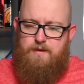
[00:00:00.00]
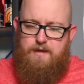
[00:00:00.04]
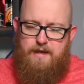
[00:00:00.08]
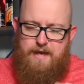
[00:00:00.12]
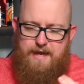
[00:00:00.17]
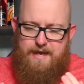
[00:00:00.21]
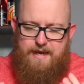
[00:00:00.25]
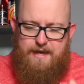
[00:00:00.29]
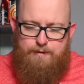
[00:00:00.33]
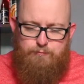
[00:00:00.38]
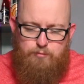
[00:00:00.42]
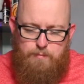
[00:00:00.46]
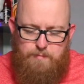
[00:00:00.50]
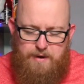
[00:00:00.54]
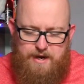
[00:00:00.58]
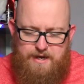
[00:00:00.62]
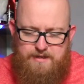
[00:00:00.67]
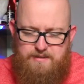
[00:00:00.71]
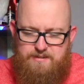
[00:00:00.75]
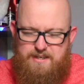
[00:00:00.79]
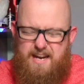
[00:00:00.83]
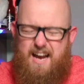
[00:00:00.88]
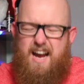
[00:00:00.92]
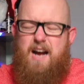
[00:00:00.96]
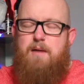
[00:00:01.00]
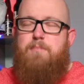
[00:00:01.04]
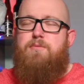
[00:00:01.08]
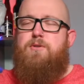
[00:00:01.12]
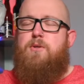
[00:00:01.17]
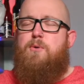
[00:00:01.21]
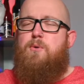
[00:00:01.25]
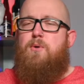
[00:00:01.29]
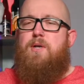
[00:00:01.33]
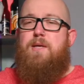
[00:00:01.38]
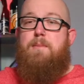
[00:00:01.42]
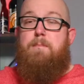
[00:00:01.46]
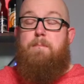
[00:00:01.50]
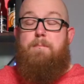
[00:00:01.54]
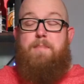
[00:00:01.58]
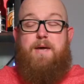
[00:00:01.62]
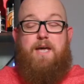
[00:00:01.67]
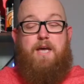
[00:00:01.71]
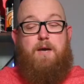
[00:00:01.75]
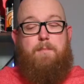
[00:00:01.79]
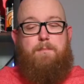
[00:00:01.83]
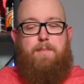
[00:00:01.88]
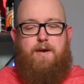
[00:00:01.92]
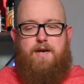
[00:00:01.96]
It remains absolutely
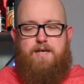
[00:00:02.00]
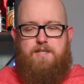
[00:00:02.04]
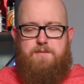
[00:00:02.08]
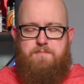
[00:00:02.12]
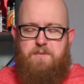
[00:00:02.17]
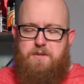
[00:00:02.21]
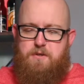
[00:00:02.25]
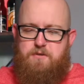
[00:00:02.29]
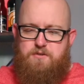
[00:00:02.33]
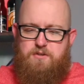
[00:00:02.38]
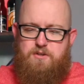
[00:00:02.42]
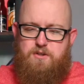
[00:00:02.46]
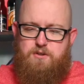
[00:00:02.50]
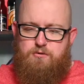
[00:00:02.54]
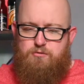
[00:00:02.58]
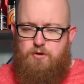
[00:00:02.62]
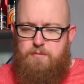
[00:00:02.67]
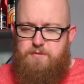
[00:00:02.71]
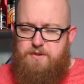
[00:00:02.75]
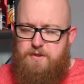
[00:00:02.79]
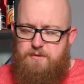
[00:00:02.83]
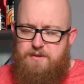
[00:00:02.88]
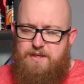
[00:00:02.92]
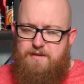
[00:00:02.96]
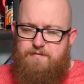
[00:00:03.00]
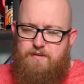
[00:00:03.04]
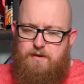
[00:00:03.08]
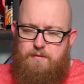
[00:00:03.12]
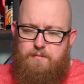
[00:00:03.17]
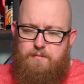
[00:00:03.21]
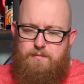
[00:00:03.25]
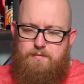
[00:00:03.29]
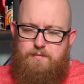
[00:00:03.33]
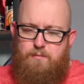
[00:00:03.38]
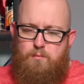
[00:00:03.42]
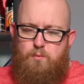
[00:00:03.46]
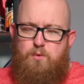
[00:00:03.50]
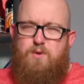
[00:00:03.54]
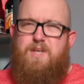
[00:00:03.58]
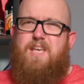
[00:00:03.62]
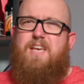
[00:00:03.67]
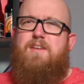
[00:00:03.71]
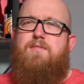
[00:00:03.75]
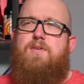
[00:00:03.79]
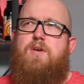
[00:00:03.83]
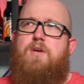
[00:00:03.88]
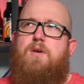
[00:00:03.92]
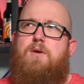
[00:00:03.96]
beer-based, because the description I'm giving would
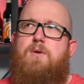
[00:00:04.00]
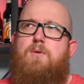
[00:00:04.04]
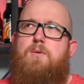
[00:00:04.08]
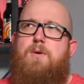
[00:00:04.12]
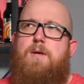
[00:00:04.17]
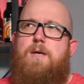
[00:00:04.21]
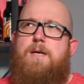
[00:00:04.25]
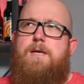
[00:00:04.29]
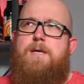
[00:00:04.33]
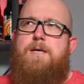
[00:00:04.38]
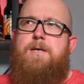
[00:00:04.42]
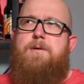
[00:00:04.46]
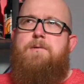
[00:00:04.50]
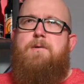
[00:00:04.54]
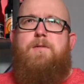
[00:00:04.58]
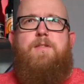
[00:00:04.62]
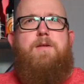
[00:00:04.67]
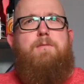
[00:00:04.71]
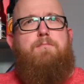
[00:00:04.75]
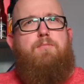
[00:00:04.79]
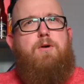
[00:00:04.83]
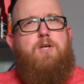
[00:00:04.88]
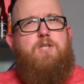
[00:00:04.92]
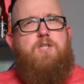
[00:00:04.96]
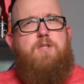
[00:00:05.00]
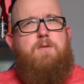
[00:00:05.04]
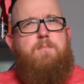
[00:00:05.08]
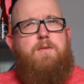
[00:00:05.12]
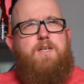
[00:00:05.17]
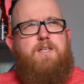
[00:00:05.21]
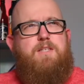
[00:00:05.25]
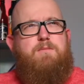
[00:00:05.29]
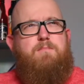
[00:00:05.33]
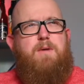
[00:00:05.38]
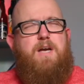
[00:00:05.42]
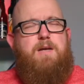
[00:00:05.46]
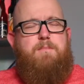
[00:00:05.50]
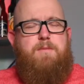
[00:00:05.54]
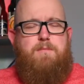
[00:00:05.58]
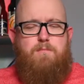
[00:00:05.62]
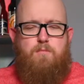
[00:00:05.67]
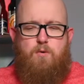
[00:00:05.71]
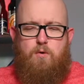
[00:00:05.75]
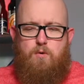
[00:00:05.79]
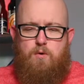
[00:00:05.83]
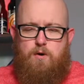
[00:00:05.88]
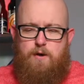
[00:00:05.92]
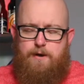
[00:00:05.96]
give you the impression that it's maybe
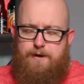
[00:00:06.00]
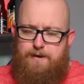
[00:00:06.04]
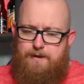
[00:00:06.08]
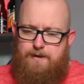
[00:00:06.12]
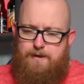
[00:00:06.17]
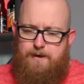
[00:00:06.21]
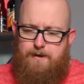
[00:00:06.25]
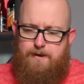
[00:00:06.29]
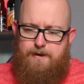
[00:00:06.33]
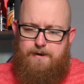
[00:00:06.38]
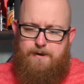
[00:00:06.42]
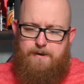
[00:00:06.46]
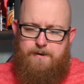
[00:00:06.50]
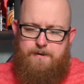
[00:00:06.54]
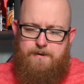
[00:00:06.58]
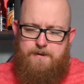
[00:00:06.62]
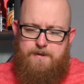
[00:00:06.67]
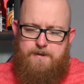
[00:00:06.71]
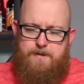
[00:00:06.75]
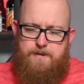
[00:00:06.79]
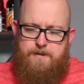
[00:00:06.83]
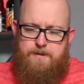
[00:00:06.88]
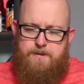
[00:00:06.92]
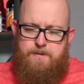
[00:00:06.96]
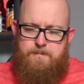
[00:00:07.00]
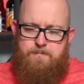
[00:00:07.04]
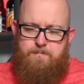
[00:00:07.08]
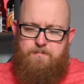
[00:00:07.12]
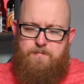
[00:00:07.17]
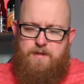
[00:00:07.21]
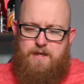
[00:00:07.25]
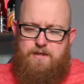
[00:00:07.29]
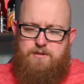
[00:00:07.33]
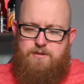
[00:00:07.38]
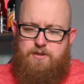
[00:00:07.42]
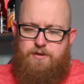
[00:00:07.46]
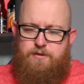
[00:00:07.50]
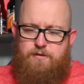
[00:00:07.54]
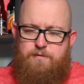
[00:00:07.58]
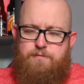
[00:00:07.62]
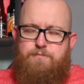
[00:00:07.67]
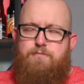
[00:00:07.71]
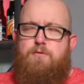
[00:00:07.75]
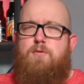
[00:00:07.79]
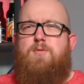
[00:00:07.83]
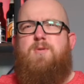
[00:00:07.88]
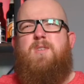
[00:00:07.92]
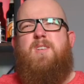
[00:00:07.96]
more like into the
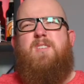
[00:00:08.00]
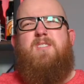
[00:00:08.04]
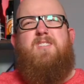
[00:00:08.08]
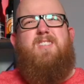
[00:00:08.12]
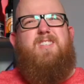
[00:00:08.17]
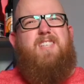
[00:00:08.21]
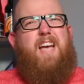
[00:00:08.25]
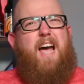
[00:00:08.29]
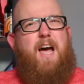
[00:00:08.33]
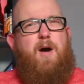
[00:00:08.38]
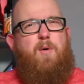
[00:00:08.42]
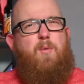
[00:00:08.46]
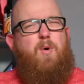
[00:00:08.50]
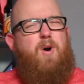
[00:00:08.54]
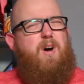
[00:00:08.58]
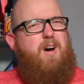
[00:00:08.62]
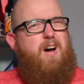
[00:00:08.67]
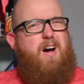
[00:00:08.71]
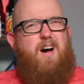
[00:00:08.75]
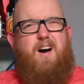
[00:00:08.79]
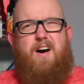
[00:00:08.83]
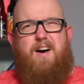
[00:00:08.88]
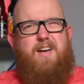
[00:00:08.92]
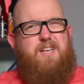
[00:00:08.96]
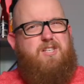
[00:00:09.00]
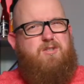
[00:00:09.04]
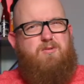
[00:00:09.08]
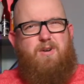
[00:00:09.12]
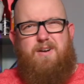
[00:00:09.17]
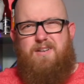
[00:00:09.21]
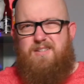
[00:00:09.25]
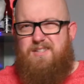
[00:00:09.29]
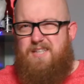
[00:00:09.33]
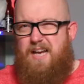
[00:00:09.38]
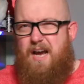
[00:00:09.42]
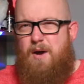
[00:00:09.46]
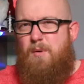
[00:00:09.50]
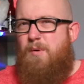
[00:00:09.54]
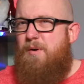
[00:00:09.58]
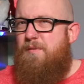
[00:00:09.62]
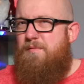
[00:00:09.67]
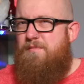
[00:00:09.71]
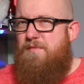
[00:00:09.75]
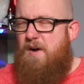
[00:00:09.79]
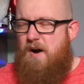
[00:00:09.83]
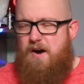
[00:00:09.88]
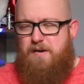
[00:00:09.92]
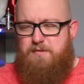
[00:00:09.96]
fruited sour, high-strength sour
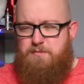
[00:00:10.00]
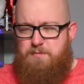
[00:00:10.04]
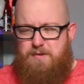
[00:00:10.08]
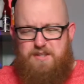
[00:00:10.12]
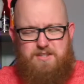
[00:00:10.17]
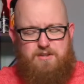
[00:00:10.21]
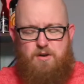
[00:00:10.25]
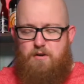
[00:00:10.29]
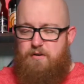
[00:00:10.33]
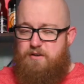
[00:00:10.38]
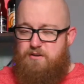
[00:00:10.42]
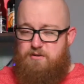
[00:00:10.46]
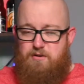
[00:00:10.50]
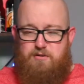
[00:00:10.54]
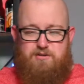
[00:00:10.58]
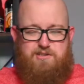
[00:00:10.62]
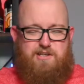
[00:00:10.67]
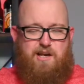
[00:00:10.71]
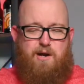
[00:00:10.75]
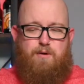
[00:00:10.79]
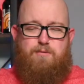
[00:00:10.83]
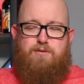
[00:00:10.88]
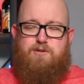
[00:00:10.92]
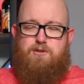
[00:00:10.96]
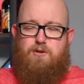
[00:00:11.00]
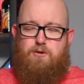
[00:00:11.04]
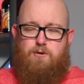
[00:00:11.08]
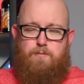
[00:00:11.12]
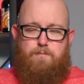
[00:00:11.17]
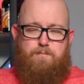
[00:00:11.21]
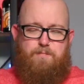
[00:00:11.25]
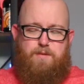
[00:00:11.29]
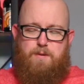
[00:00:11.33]
vibes, but it's not. It's not sour at all.